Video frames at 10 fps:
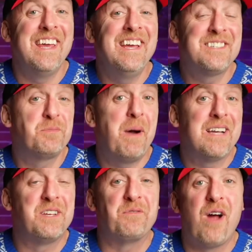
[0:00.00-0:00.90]
It's
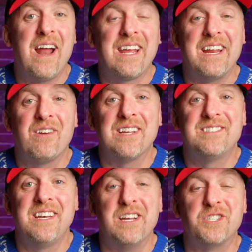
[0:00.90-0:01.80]
Spicy Friday, and here I
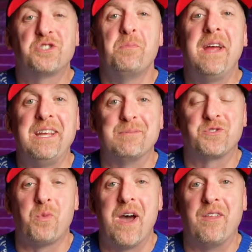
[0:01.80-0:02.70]
sit in a schmedium
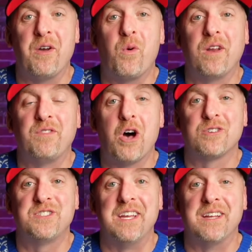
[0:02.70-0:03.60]
sweater that one of y'all
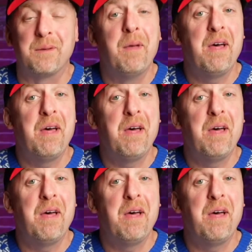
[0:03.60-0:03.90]
sent.